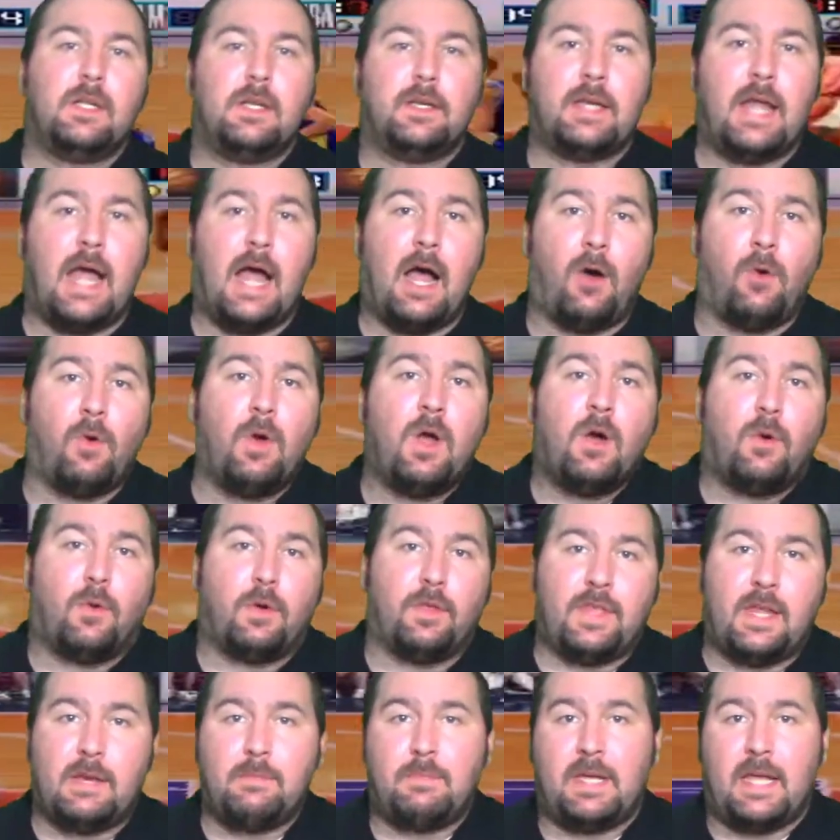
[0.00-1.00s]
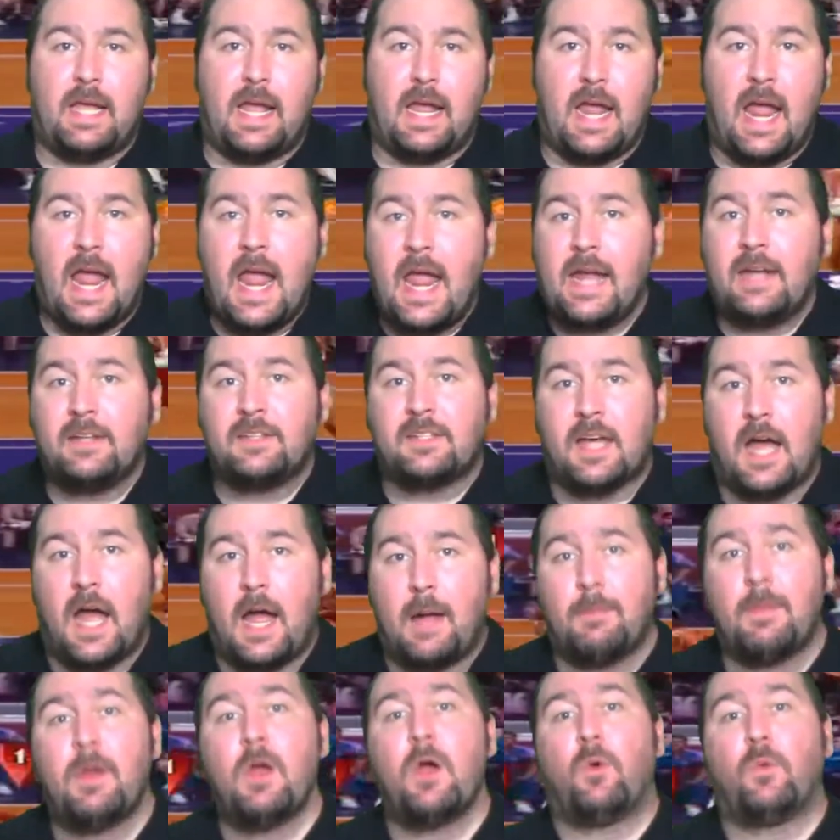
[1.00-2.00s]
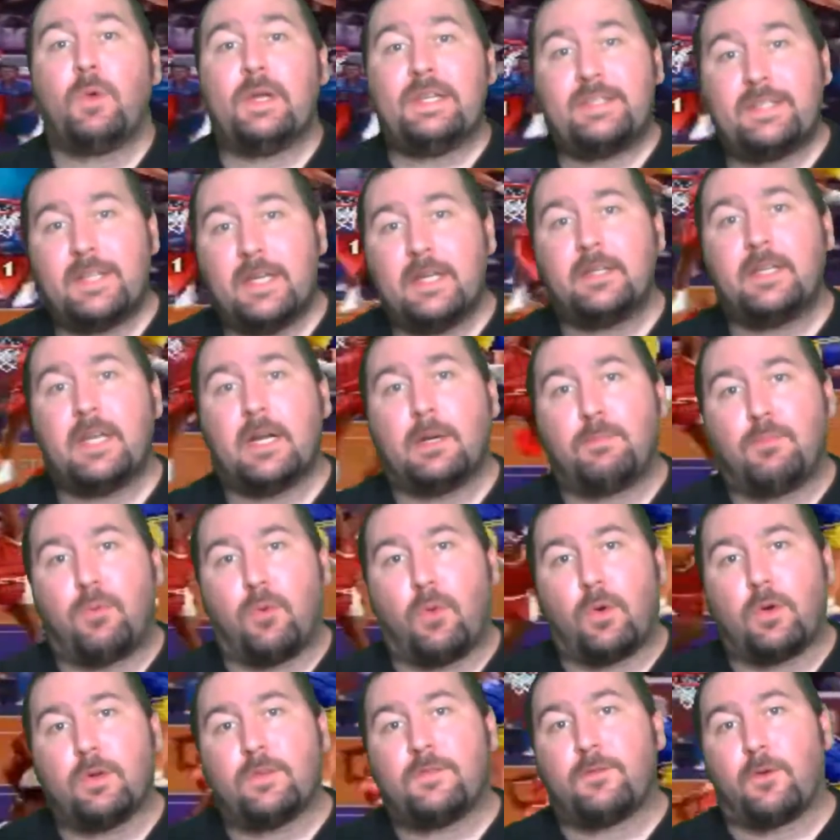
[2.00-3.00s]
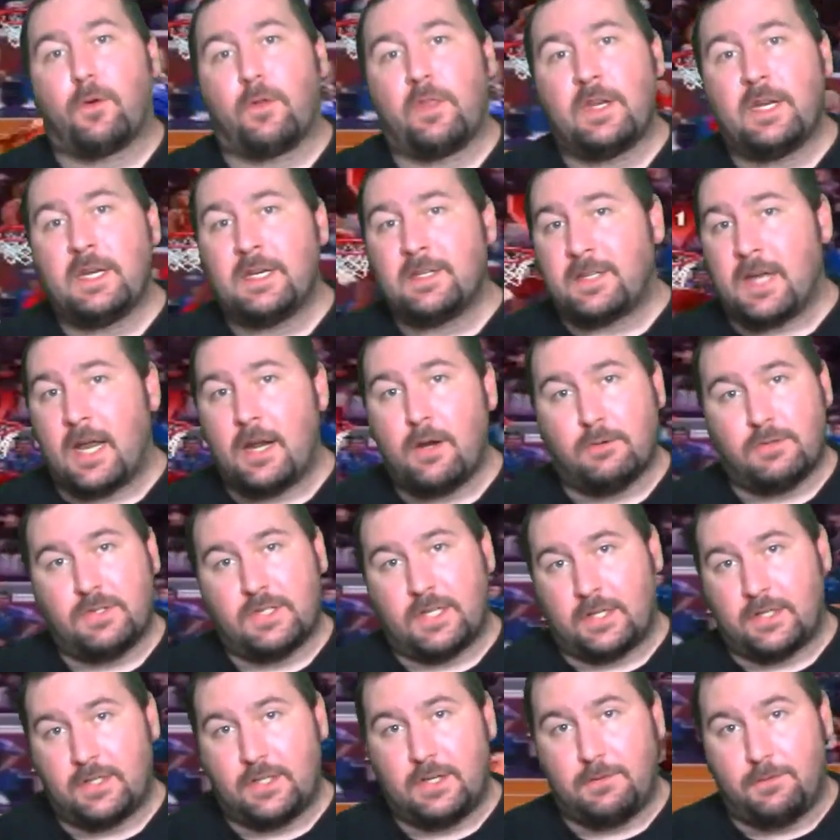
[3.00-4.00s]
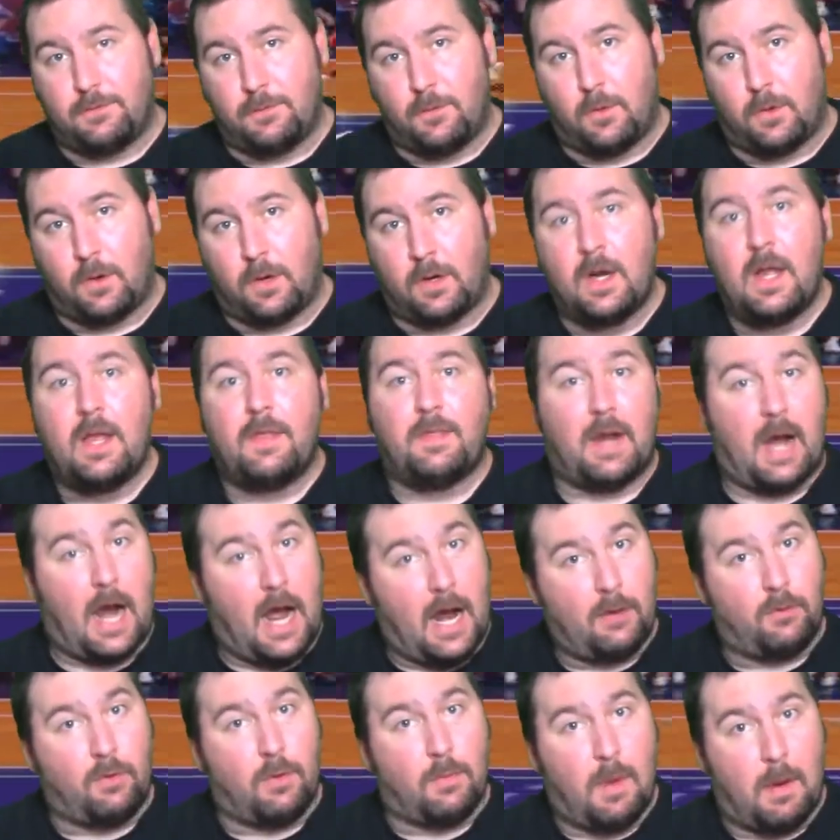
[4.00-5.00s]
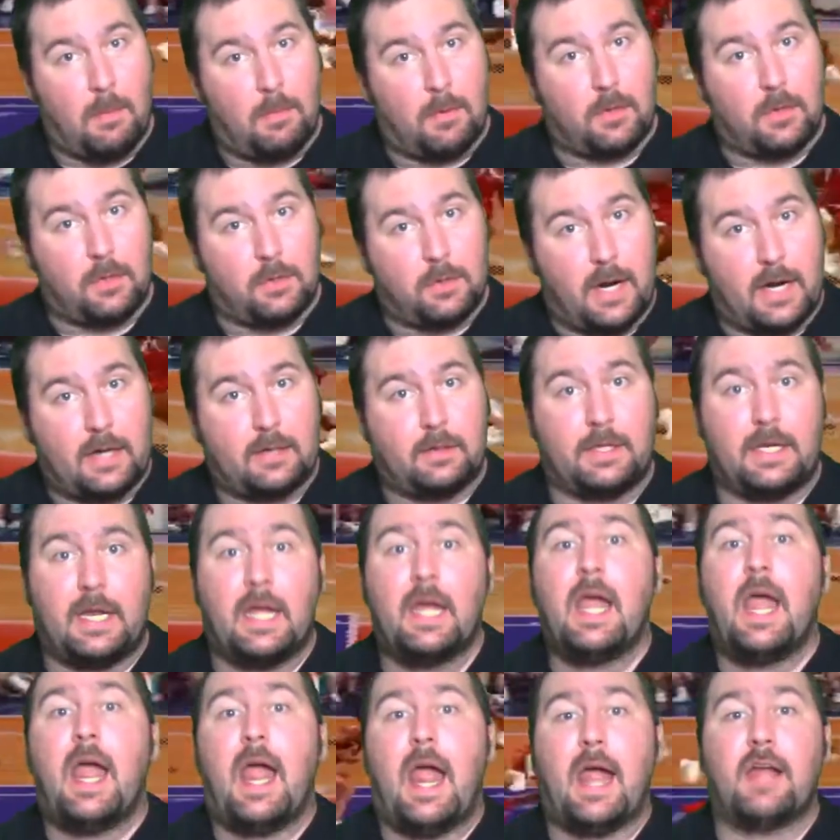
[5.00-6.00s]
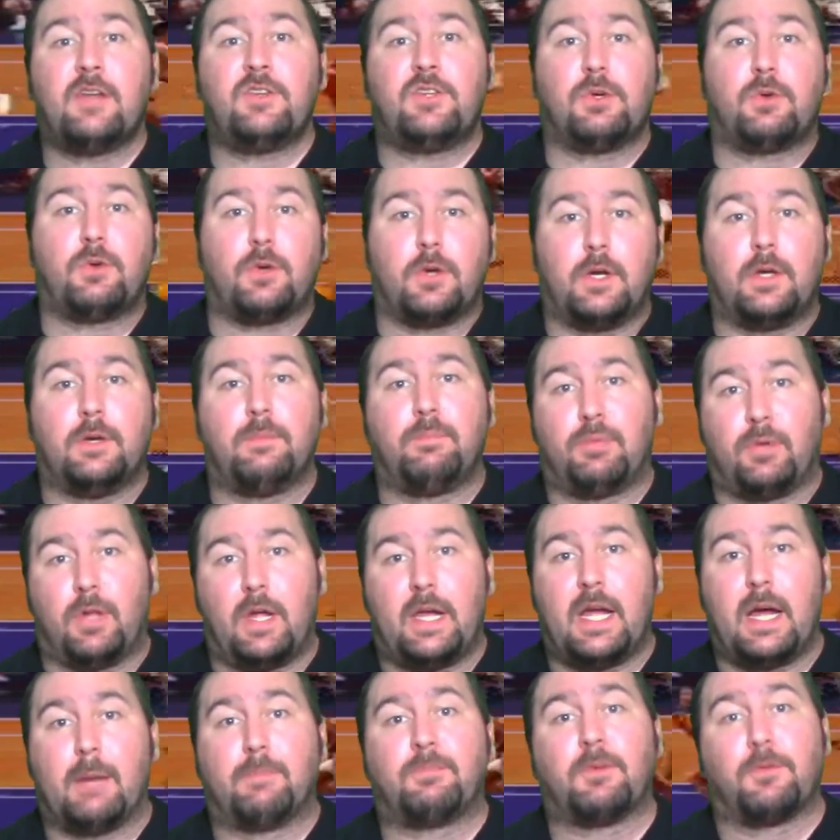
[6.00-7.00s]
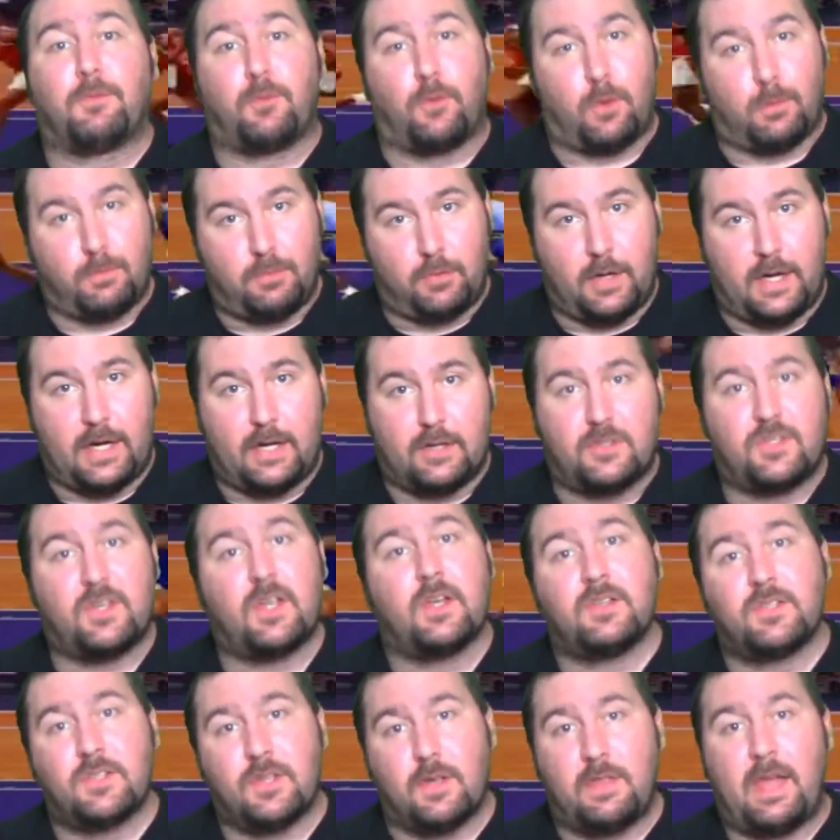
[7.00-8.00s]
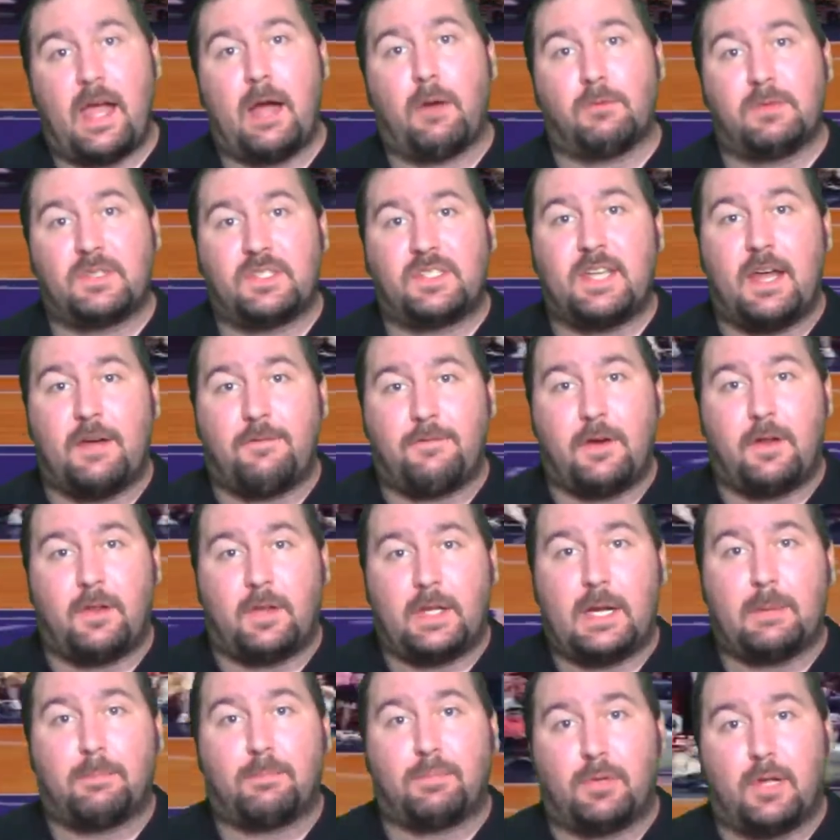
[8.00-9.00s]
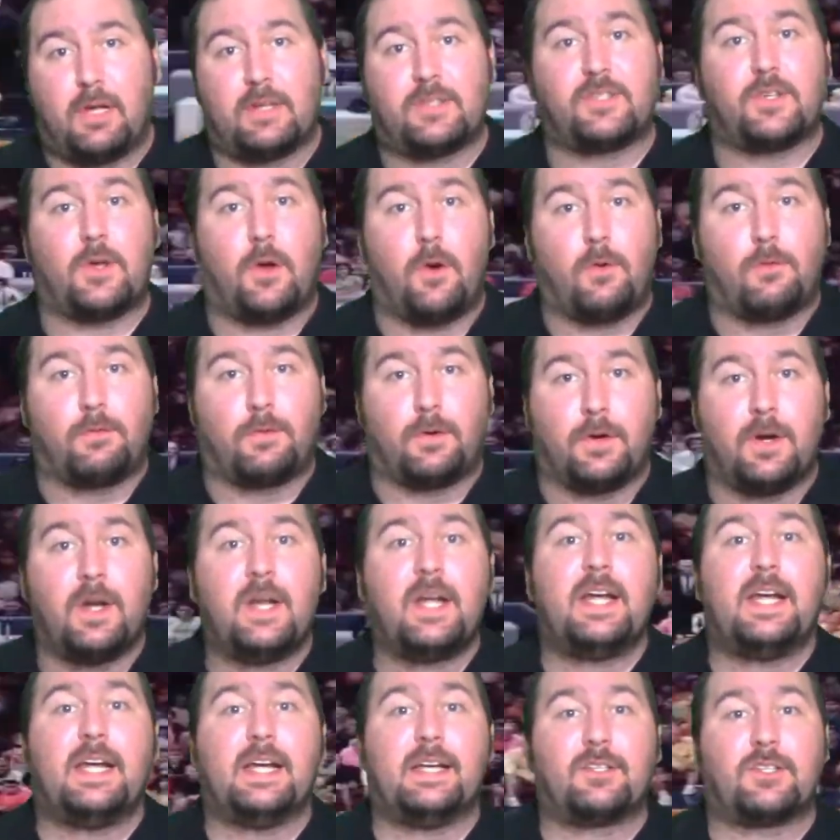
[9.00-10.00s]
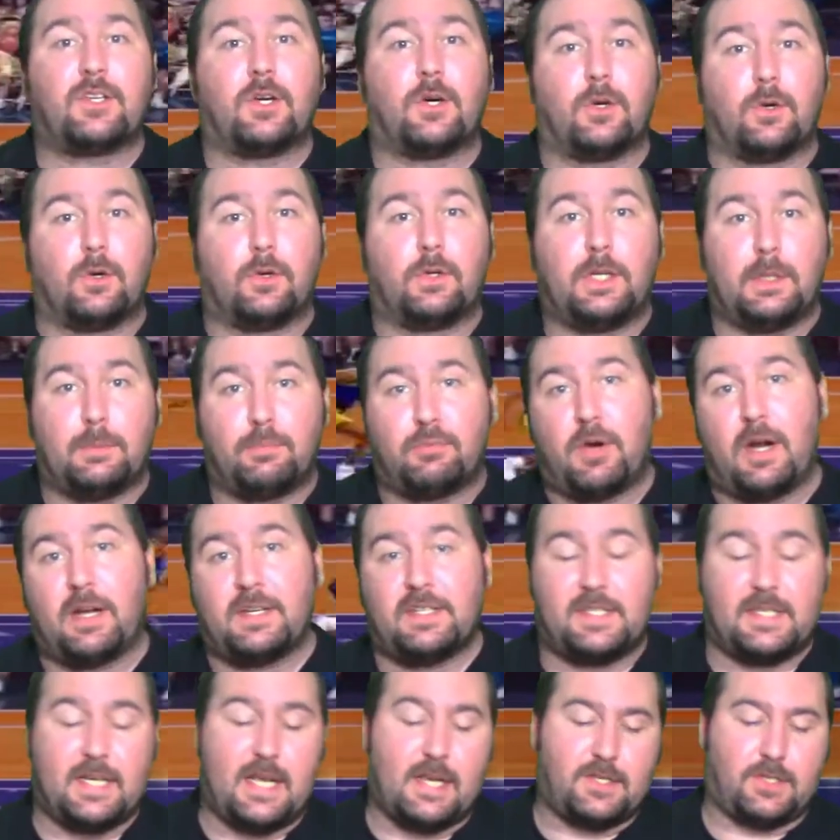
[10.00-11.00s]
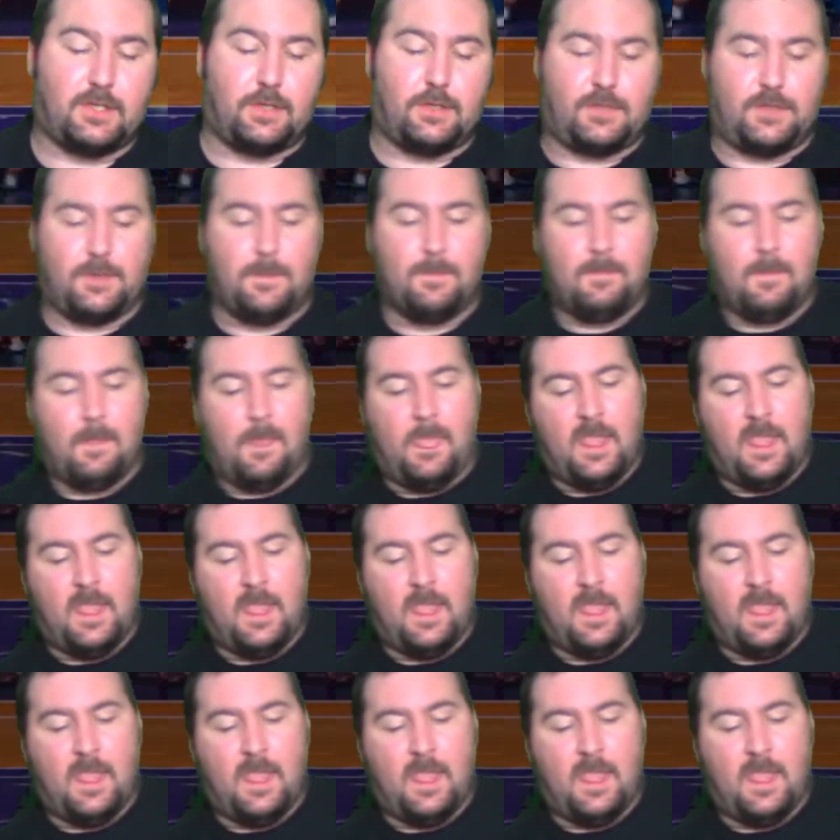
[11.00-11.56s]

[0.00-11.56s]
Now, with NBA Hang Time, we did get a port for the Nintendo 64, that I remember correctly, and you could play up to 4 players. So that was definitely a plus over its earlier predecessors.